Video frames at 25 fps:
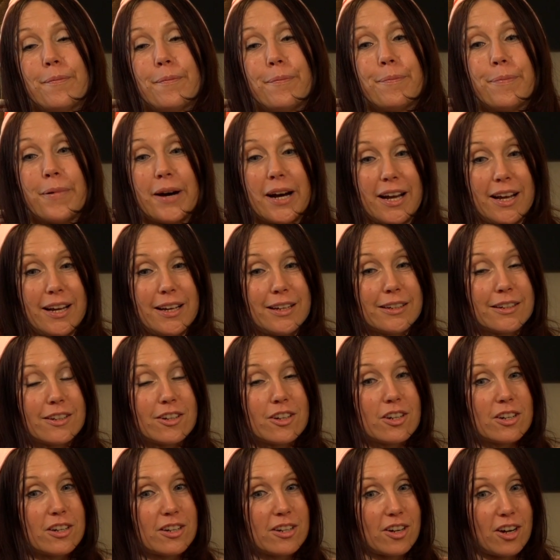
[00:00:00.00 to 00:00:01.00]
But
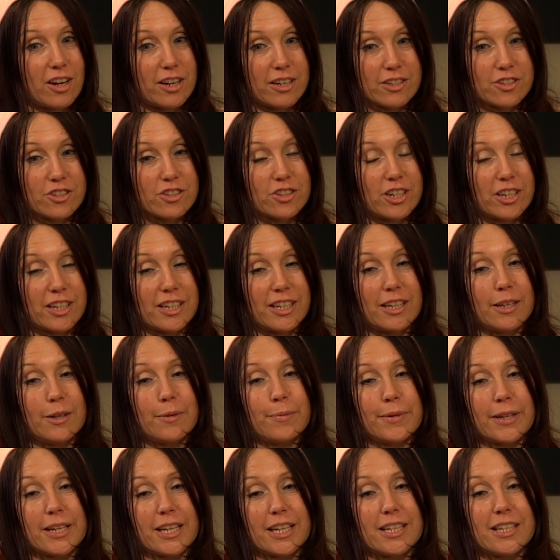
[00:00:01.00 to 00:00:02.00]
God is tricky
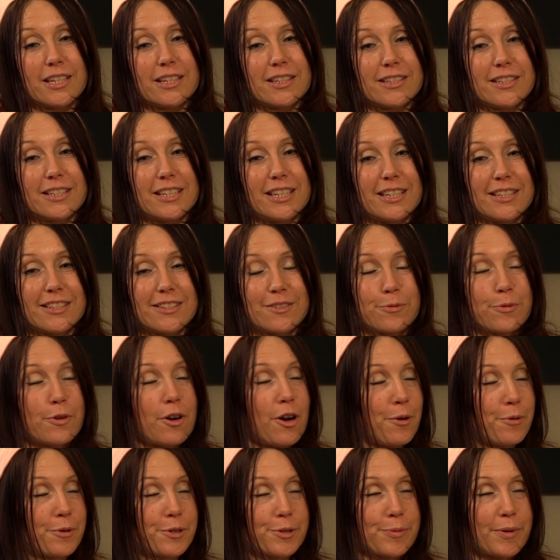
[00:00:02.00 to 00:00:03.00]
because he's
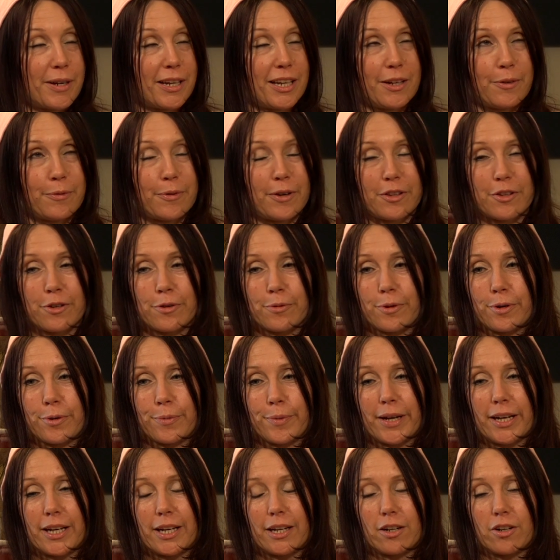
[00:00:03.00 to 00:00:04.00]
always waiting, whether we're
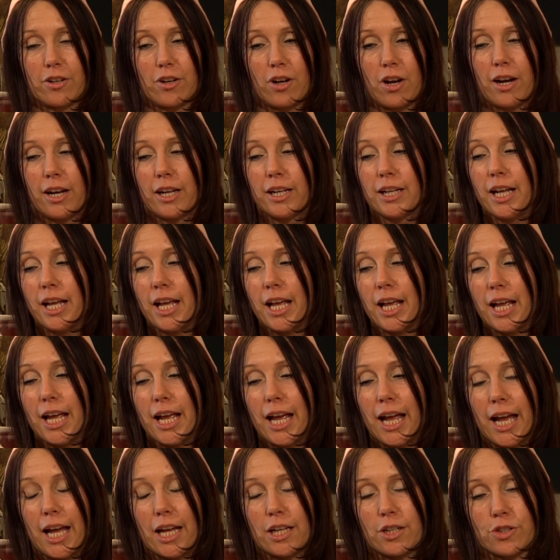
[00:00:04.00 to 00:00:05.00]
waiting or not.
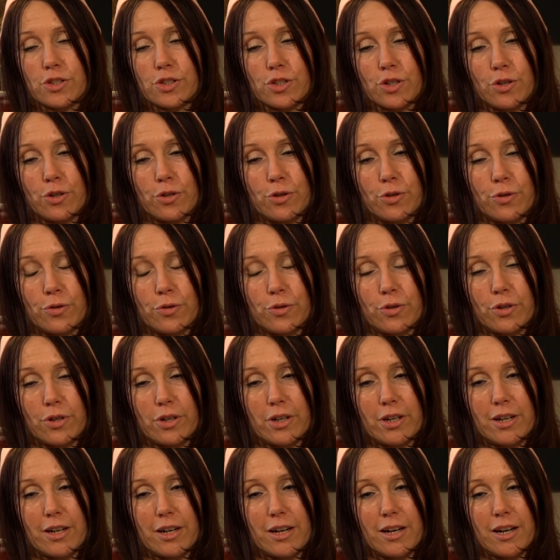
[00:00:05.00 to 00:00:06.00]
And so
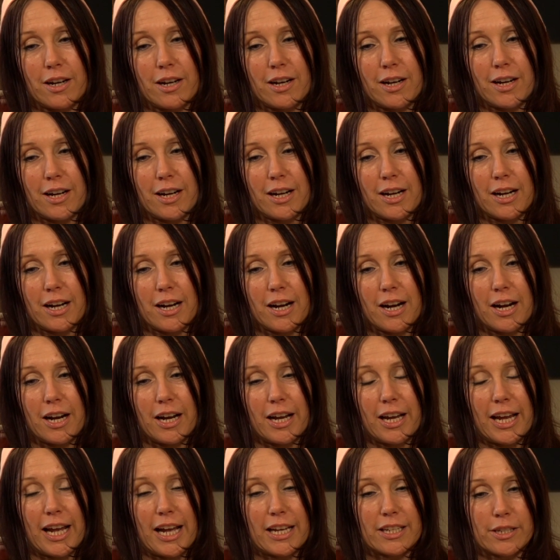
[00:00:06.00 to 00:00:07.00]

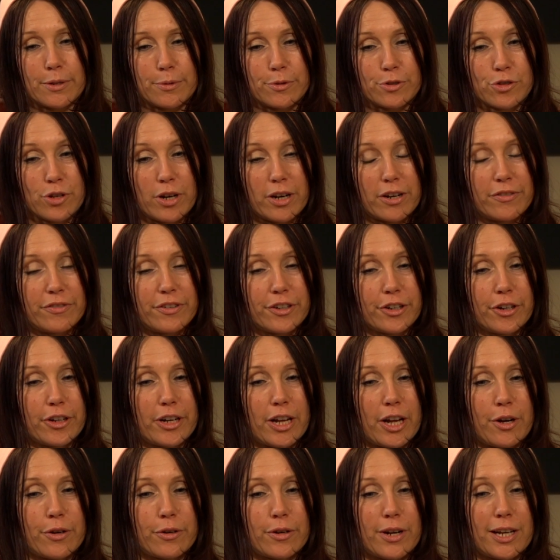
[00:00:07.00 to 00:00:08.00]
as I was trying to figure it
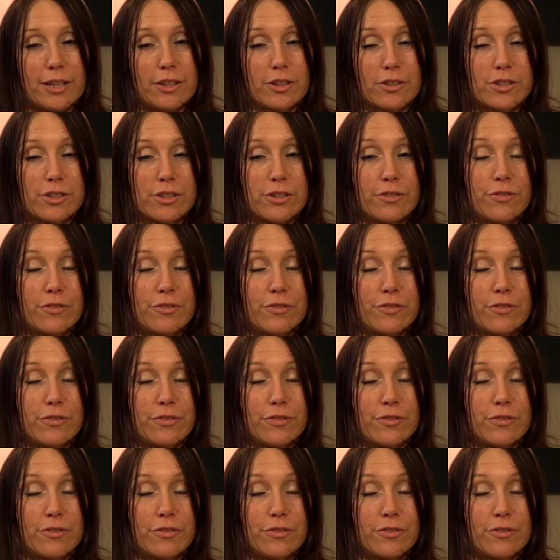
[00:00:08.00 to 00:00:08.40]
out, I looked at a